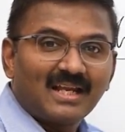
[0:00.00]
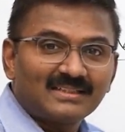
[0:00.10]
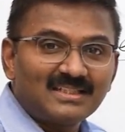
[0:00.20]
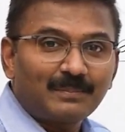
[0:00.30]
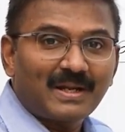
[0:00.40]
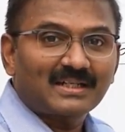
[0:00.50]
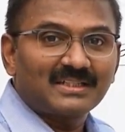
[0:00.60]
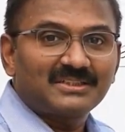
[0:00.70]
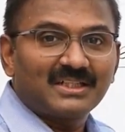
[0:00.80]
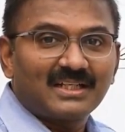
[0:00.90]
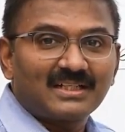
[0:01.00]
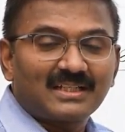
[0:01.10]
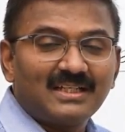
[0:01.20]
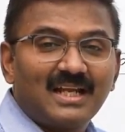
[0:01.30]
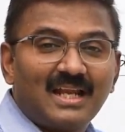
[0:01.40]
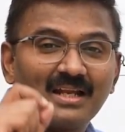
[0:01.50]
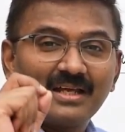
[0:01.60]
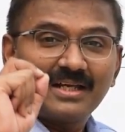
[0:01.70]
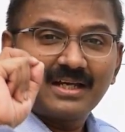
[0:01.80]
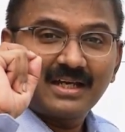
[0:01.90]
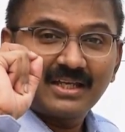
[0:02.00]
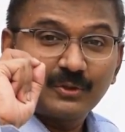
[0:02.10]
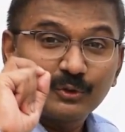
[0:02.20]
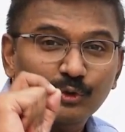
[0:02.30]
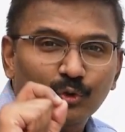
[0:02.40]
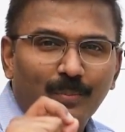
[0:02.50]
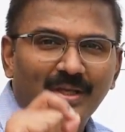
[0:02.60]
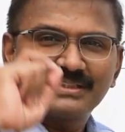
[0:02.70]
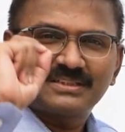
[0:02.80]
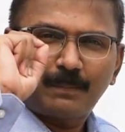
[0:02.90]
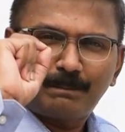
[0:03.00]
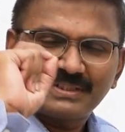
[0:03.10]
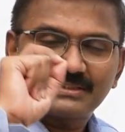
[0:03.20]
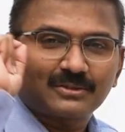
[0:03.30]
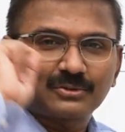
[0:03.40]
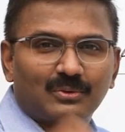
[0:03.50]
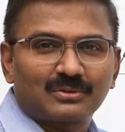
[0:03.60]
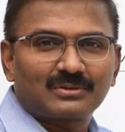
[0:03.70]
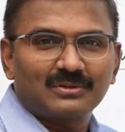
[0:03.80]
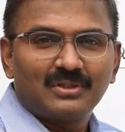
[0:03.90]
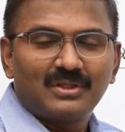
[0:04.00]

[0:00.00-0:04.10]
Listening practice cheyadaniki YouTube is the best source.